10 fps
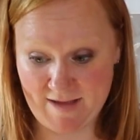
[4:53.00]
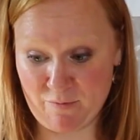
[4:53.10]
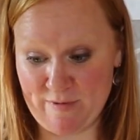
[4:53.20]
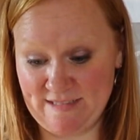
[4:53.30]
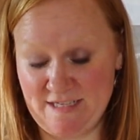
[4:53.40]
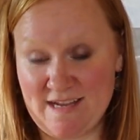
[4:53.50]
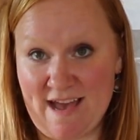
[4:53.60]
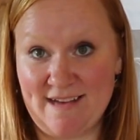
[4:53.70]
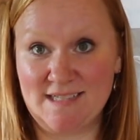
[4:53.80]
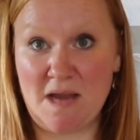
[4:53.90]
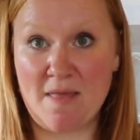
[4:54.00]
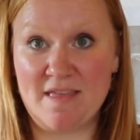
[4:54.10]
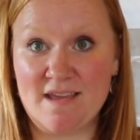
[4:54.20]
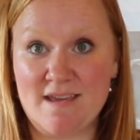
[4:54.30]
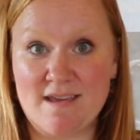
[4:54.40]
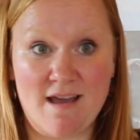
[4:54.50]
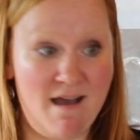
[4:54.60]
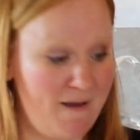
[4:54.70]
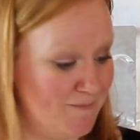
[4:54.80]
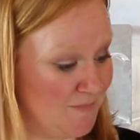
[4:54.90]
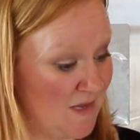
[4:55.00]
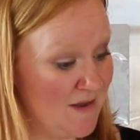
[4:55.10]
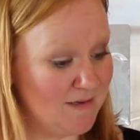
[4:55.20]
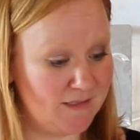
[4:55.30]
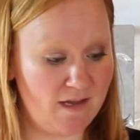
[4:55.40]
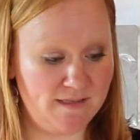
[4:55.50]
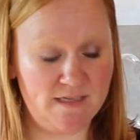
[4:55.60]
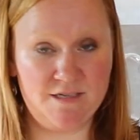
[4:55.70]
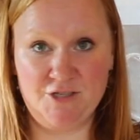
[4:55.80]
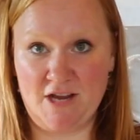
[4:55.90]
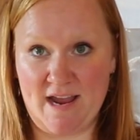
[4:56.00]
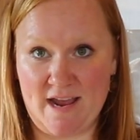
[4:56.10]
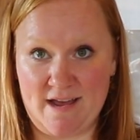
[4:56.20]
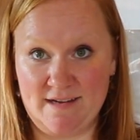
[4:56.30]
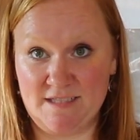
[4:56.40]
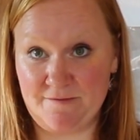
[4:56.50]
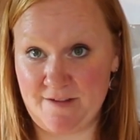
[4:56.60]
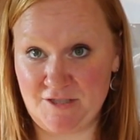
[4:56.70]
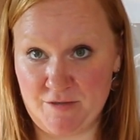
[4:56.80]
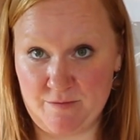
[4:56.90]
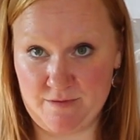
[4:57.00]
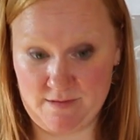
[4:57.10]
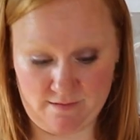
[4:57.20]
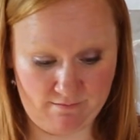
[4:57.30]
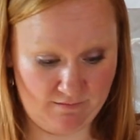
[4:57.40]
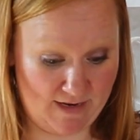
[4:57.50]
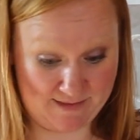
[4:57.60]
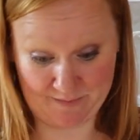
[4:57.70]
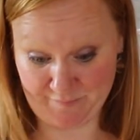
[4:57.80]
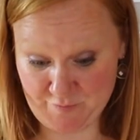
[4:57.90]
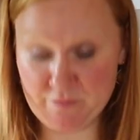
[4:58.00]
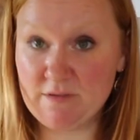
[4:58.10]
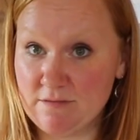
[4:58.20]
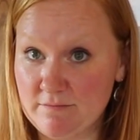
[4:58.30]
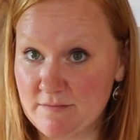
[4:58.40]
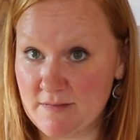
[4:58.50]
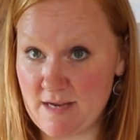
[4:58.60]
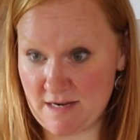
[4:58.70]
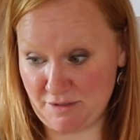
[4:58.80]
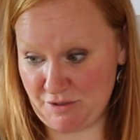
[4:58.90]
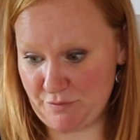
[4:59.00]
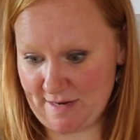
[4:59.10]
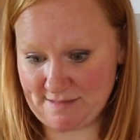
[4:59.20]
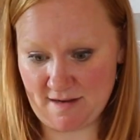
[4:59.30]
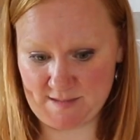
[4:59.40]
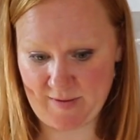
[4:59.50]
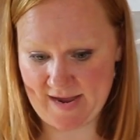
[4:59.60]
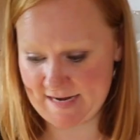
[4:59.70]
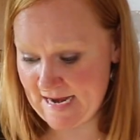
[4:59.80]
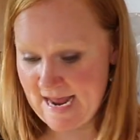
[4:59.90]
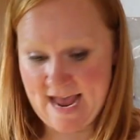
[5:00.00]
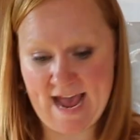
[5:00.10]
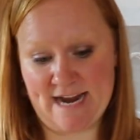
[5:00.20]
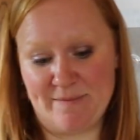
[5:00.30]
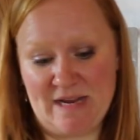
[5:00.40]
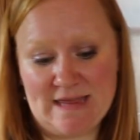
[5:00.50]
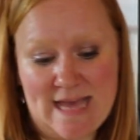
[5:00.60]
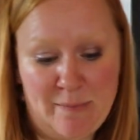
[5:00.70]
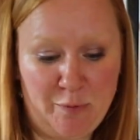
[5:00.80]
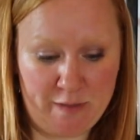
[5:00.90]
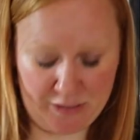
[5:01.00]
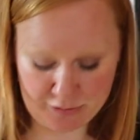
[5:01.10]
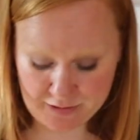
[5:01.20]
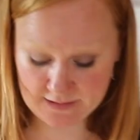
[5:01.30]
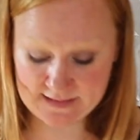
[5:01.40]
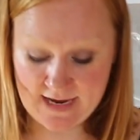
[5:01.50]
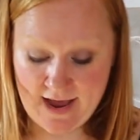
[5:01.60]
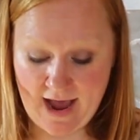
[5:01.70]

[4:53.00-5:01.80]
I'm going to get the sausage and vegetables and some fruit into a saucepan, and I'm gonna get that pre-cooked.